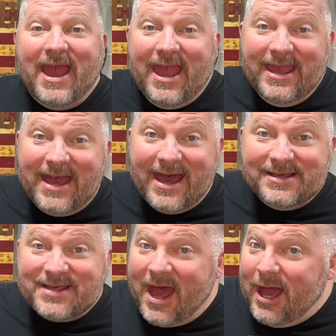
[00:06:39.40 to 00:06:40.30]
Hey
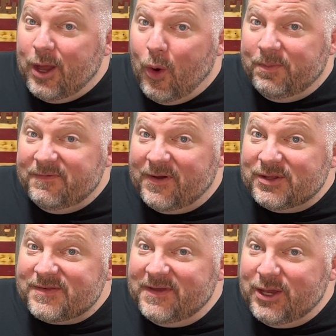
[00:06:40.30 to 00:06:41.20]
guys, I hope you found
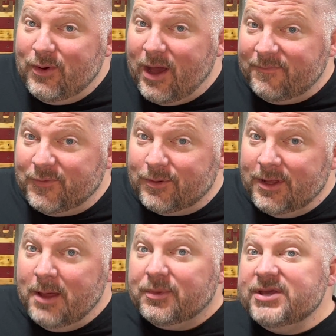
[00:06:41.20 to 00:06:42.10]
this video helpful.
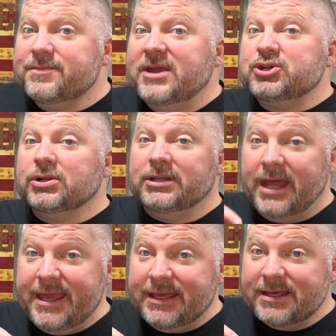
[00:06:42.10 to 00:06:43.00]
Please make sure to
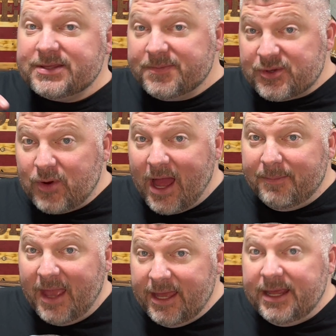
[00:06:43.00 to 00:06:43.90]
like, subscribe,
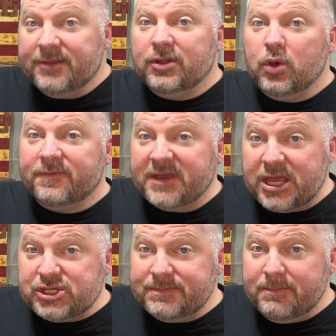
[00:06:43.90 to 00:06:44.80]
and hit the
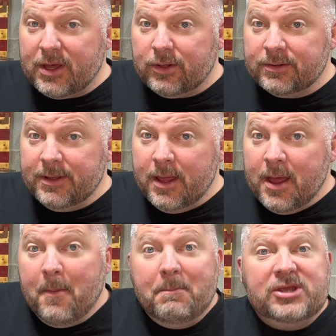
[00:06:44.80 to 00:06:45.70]
notification bell.
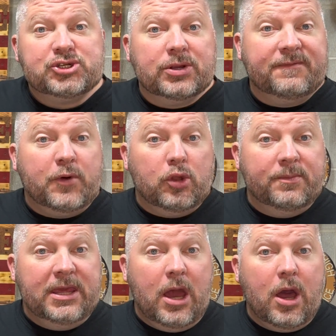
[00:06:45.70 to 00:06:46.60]
Make sure to follow
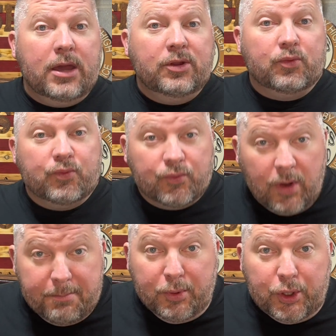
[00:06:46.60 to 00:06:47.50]
me on
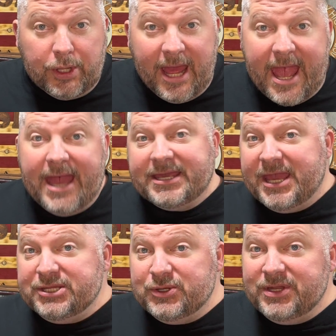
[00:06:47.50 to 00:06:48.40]
Rumble at
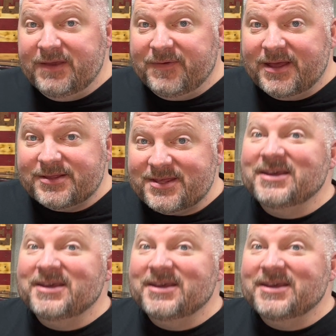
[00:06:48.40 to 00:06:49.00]
K2 Defense.